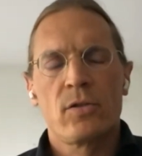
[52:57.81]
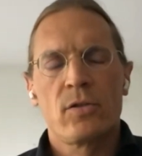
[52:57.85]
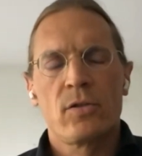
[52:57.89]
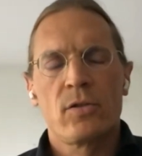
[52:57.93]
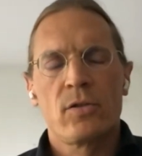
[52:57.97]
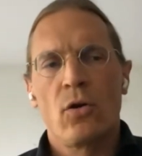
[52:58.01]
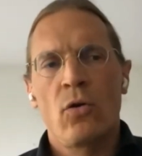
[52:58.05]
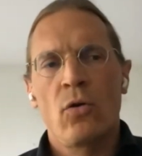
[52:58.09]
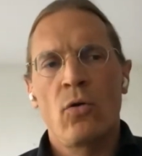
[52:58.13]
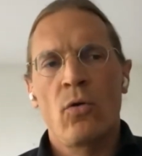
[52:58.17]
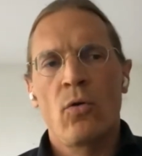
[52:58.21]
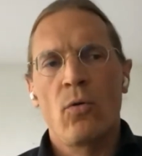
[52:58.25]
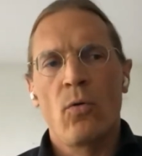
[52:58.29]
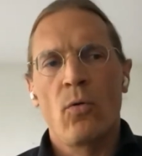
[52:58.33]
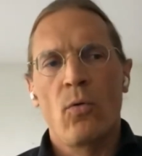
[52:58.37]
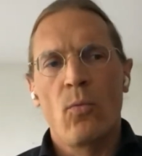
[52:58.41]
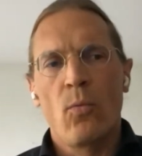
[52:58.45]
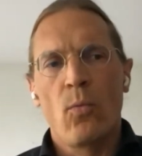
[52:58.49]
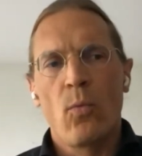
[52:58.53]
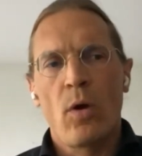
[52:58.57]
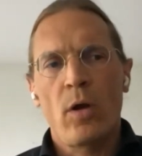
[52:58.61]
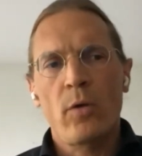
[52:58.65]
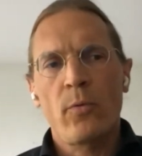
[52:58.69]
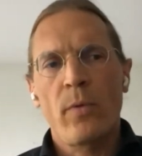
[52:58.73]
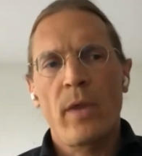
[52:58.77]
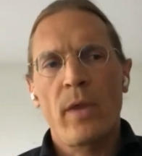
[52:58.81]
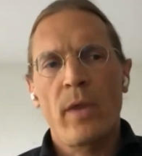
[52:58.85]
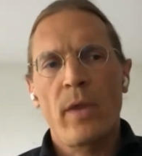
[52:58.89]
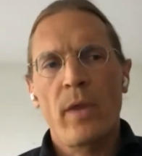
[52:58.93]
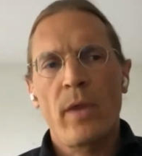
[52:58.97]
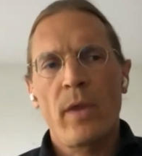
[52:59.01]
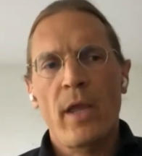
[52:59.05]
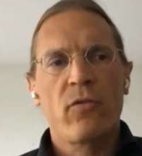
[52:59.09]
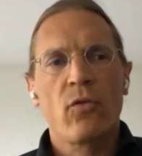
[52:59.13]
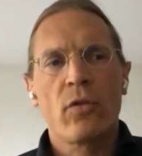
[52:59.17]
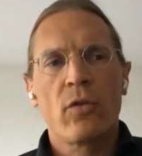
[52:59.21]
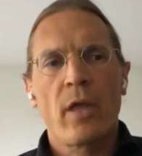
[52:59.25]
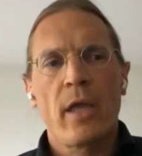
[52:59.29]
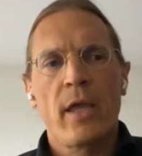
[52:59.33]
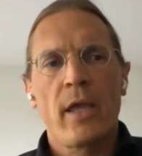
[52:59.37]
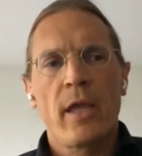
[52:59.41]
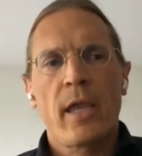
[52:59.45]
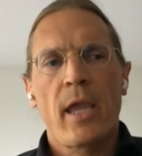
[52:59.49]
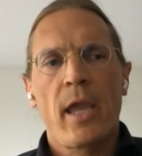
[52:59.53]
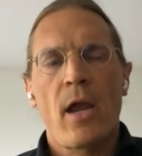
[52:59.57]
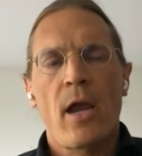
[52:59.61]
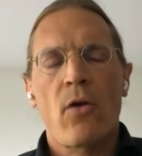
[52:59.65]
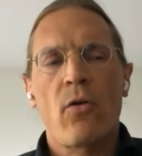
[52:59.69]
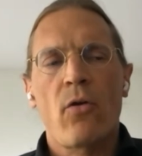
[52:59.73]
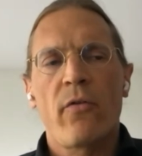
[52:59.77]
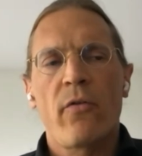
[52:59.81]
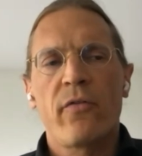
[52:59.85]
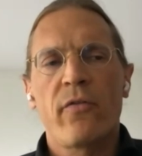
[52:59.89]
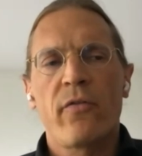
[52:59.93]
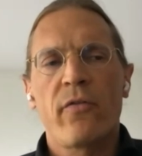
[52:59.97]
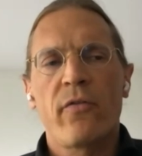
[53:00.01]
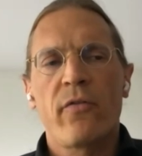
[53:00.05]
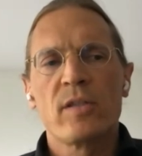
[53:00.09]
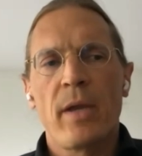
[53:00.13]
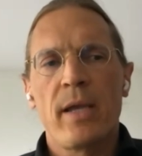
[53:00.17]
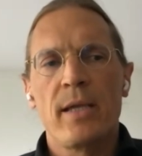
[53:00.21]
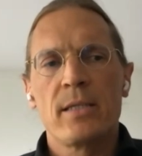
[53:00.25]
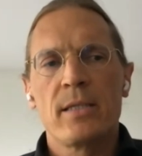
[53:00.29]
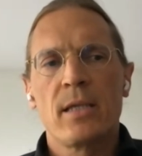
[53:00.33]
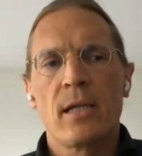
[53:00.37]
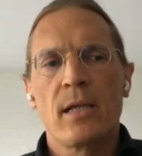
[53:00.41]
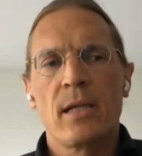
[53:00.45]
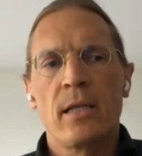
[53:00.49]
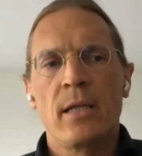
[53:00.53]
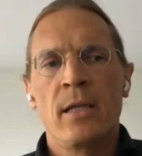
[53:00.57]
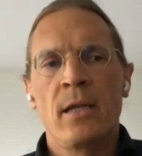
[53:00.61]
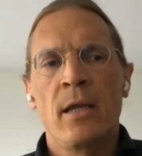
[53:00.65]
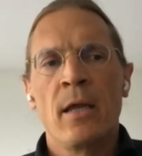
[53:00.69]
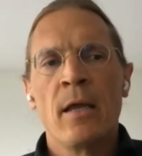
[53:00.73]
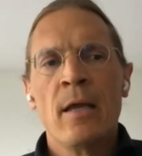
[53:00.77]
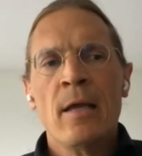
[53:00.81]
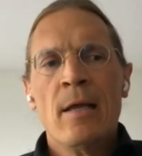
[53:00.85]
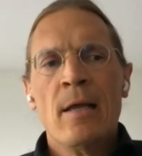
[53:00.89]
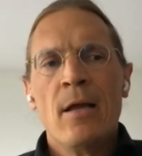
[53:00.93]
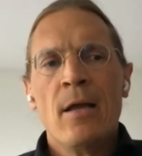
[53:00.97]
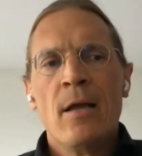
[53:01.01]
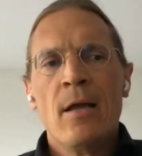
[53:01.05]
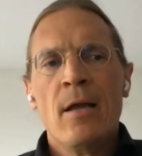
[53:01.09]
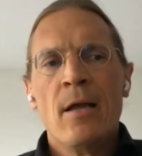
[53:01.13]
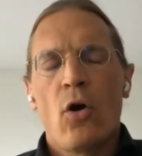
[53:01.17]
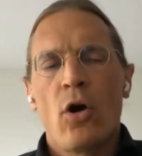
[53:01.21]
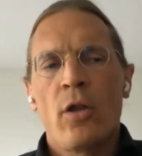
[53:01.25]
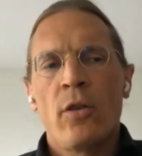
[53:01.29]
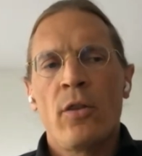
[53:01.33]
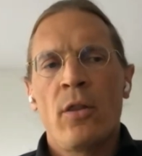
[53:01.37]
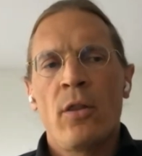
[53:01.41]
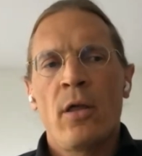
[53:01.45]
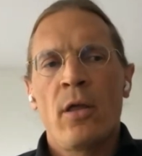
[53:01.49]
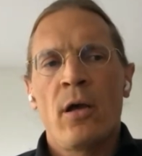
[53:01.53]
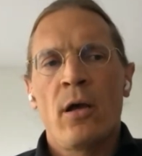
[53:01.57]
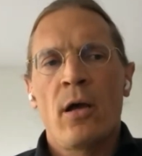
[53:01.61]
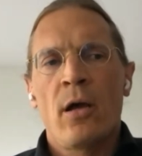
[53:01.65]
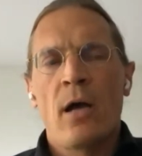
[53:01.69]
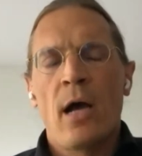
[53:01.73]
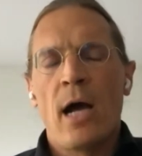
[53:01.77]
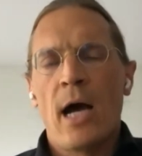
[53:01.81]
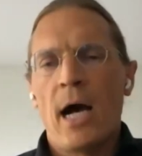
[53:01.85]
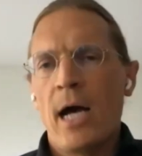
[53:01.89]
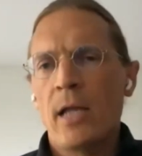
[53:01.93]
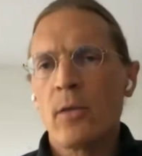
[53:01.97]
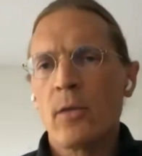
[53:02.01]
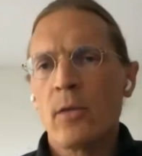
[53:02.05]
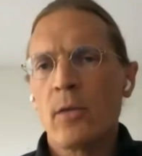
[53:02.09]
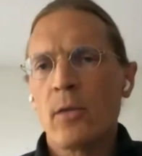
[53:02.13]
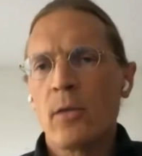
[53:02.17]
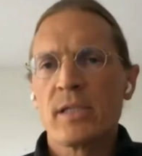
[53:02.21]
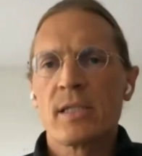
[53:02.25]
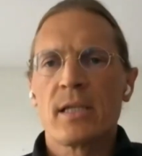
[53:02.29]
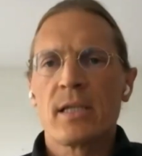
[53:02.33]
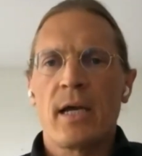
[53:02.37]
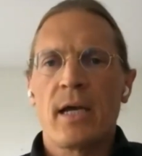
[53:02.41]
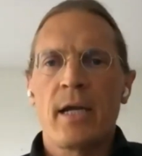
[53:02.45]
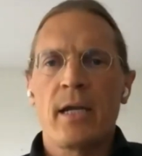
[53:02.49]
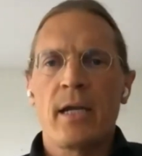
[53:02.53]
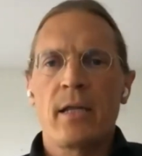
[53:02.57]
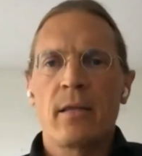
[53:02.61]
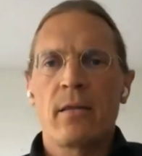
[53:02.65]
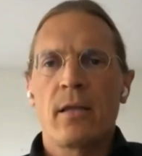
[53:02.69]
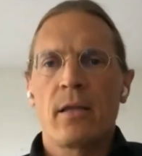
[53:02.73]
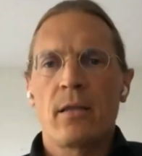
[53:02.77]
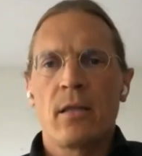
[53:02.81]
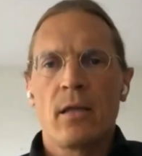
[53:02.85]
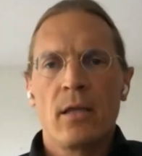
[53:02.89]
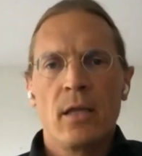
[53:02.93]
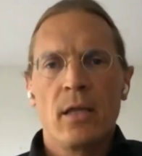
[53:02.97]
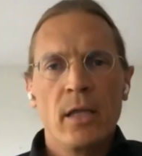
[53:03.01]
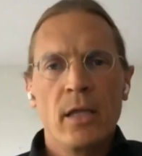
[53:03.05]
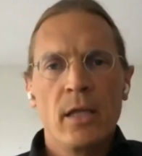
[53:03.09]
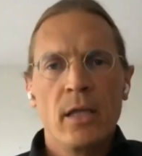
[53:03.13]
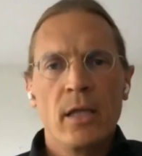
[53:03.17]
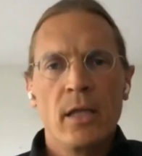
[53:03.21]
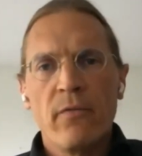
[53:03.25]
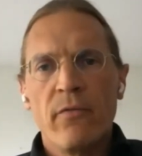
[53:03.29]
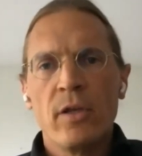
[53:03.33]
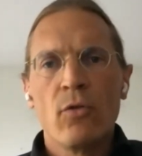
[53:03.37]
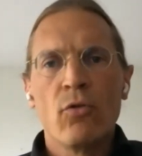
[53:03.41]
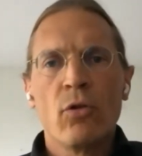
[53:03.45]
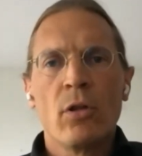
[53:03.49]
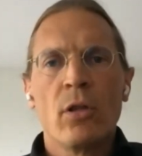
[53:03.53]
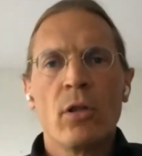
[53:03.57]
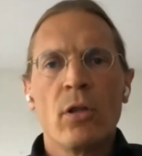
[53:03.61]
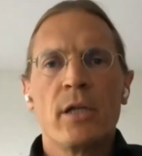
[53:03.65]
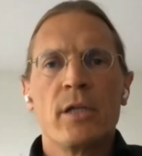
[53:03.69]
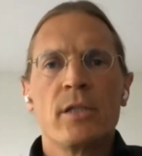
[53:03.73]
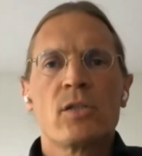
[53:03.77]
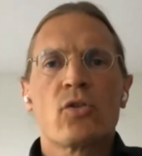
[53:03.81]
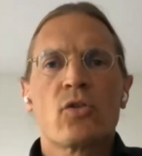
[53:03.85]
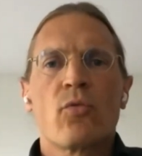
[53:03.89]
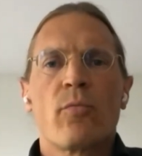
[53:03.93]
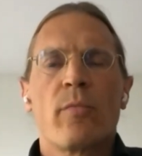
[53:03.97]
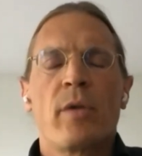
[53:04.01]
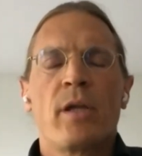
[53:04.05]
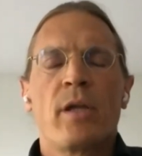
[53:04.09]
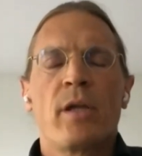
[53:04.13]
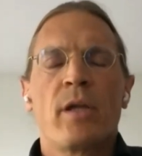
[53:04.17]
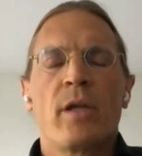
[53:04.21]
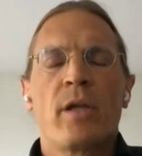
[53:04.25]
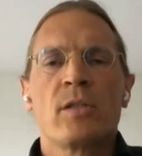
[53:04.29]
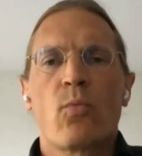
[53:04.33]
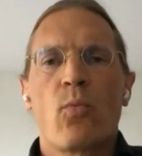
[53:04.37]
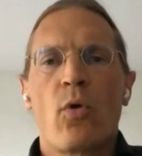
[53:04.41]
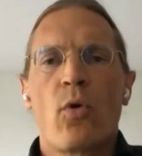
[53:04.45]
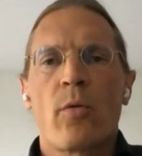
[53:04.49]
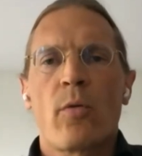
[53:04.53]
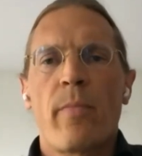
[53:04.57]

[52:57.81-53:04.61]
So what we have to take care of is basically on the hardware side that the individual instruments